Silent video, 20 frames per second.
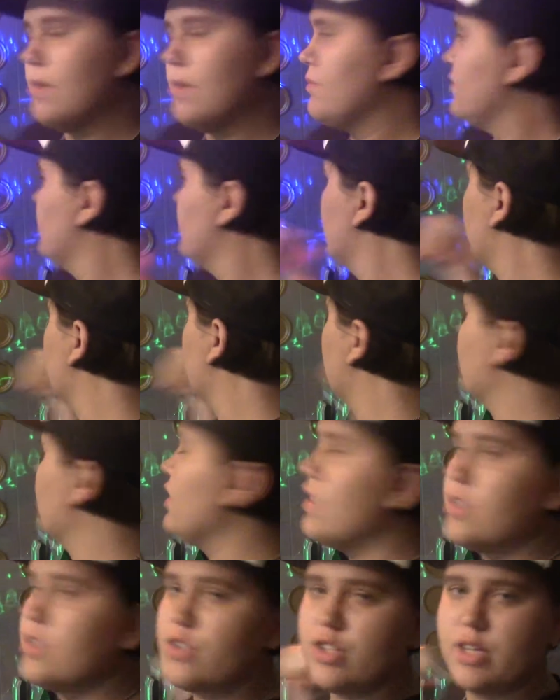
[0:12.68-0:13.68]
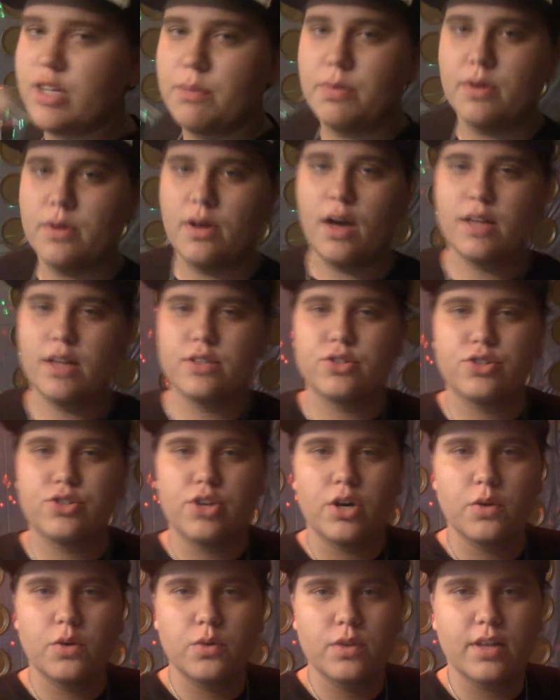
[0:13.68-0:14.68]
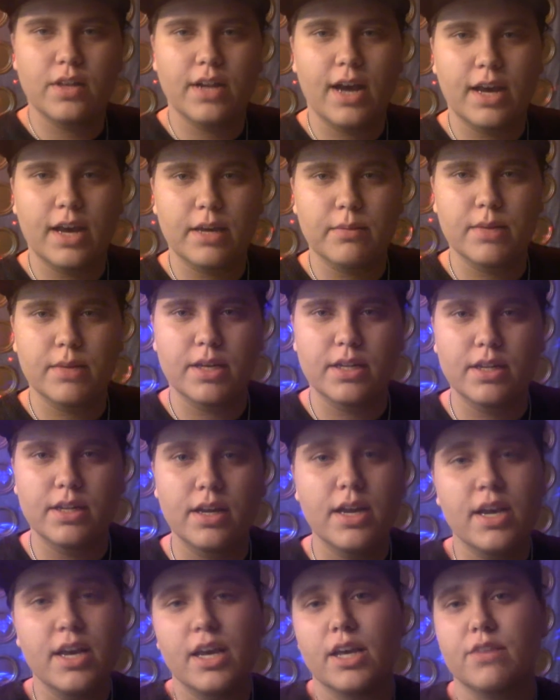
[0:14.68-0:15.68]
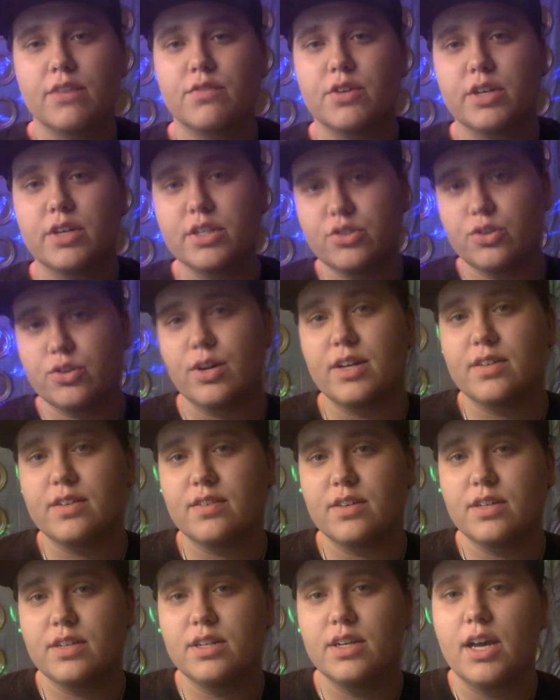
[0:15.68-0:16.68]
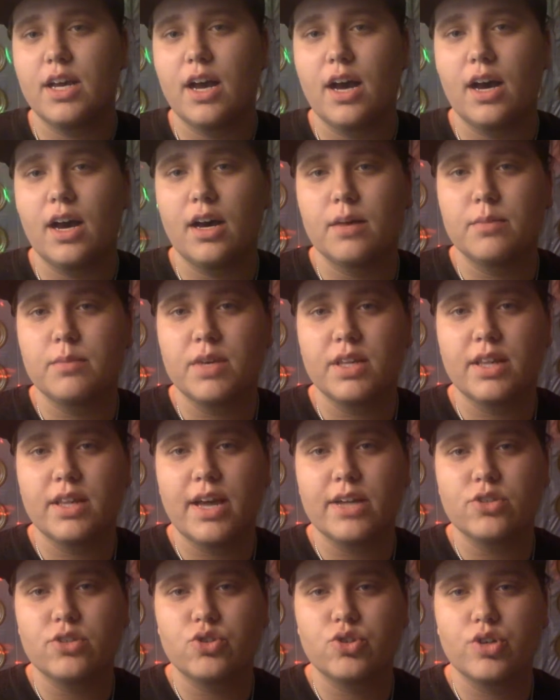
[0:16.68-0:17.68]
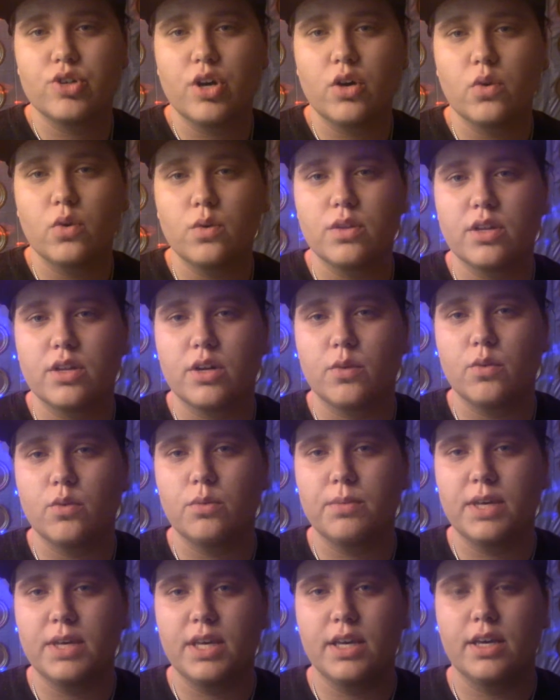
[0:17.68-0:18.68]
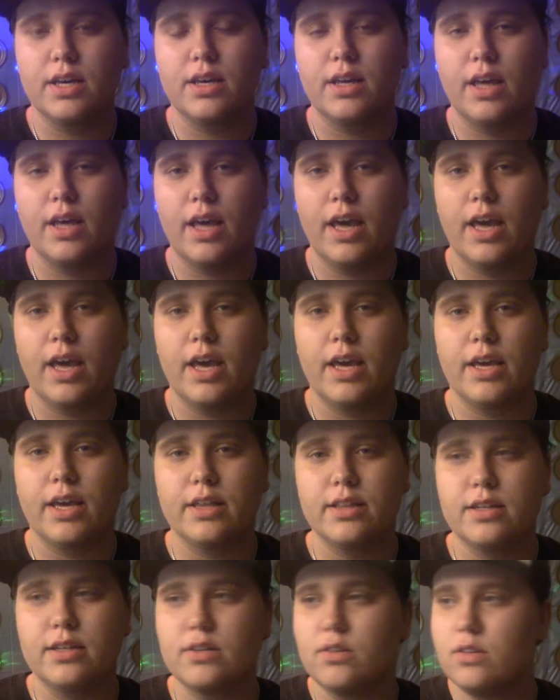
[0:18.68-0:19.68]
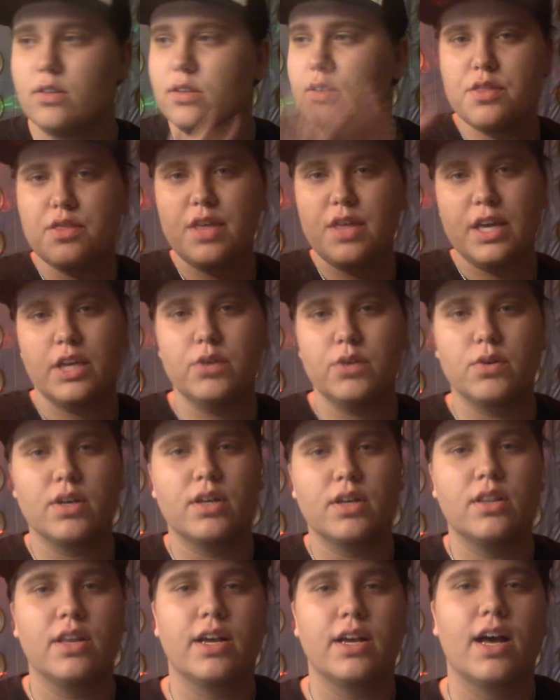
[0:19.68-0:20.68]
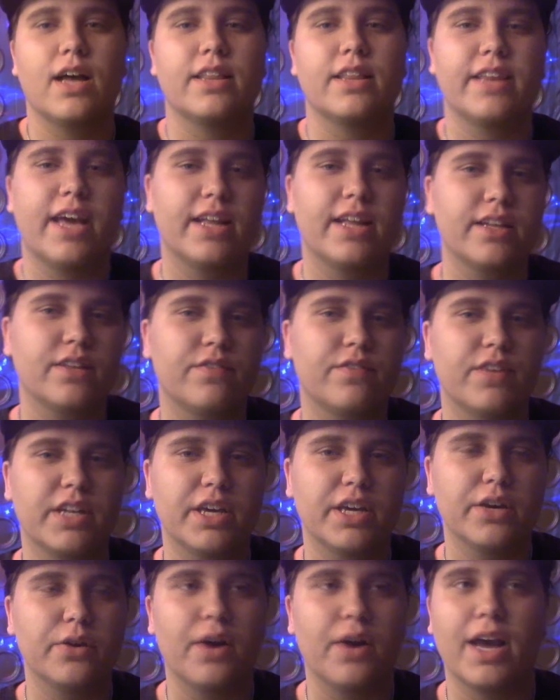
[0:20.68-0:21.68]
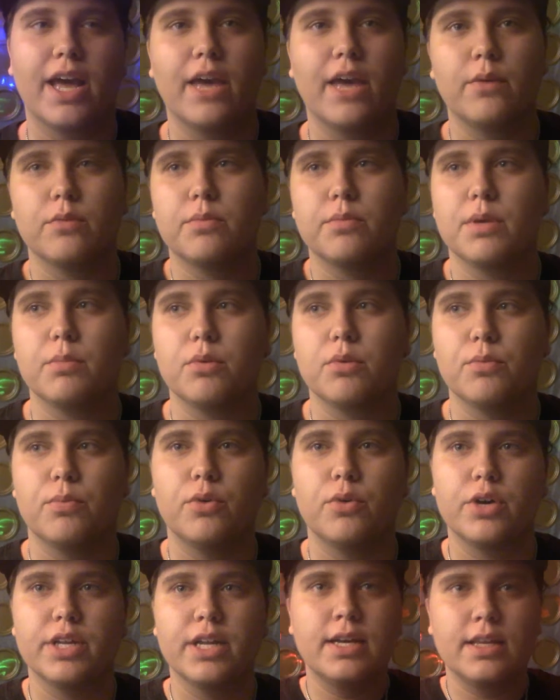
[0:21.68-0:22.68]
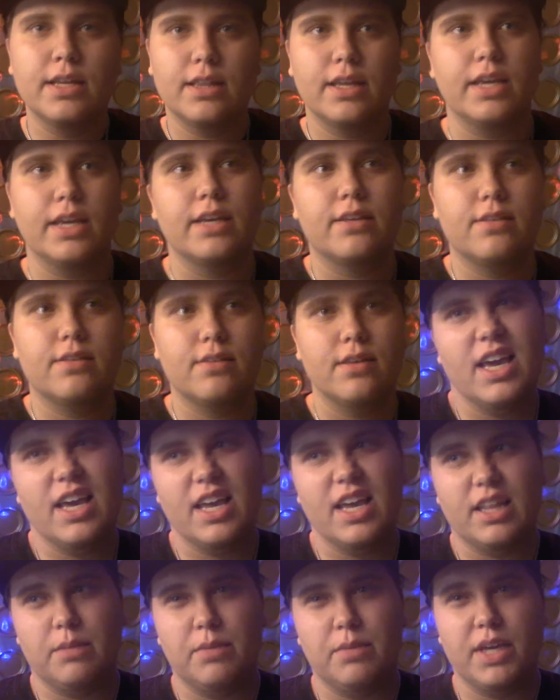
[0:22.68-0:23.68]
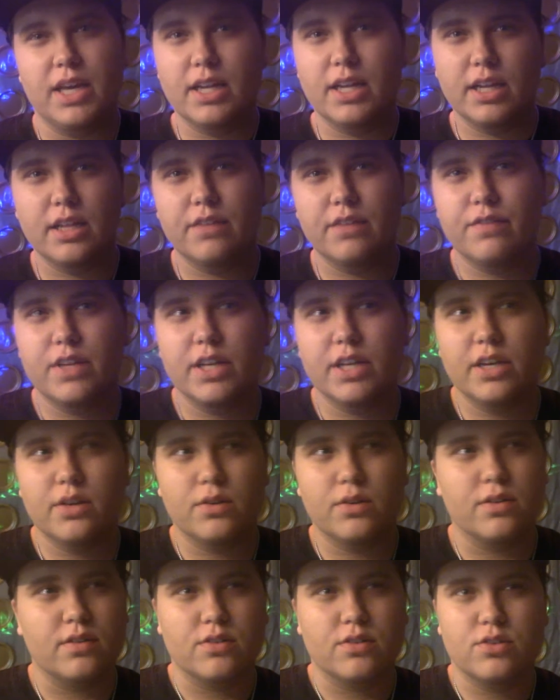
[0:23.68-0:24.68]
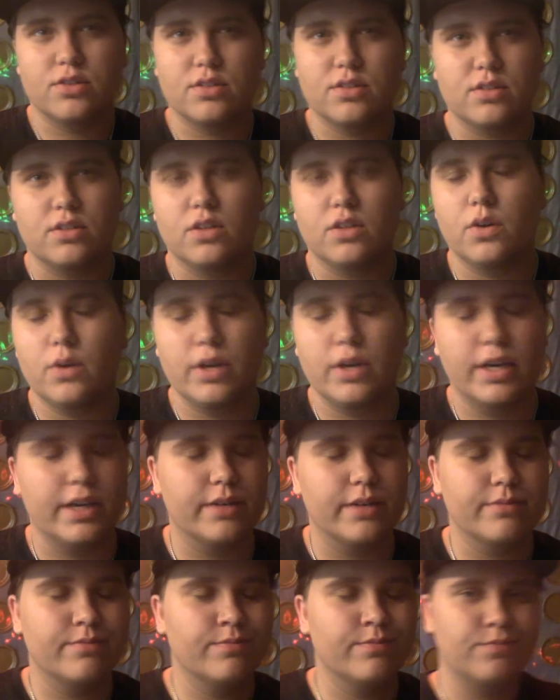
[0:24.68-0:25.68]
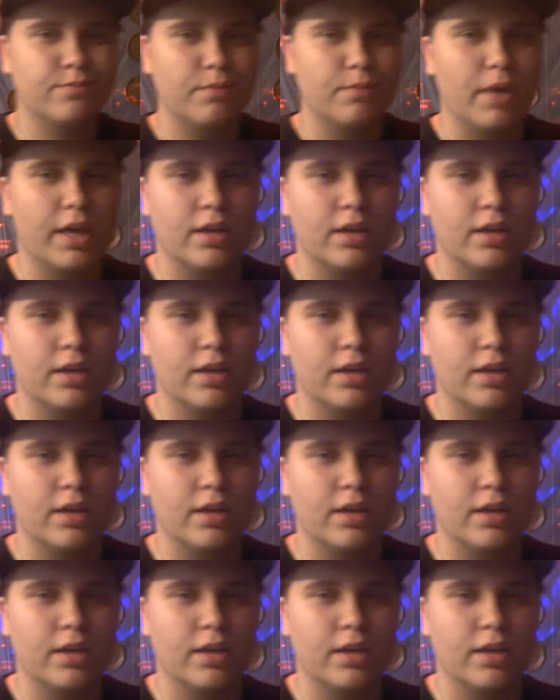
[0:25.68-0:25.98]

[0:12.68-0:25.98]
This is the ship on the show that I am in. If you're interested in that show, there will be a little thing you can click on at the end of the video. I hate when people put links at the beginning of the video because it's just annoying. Meh.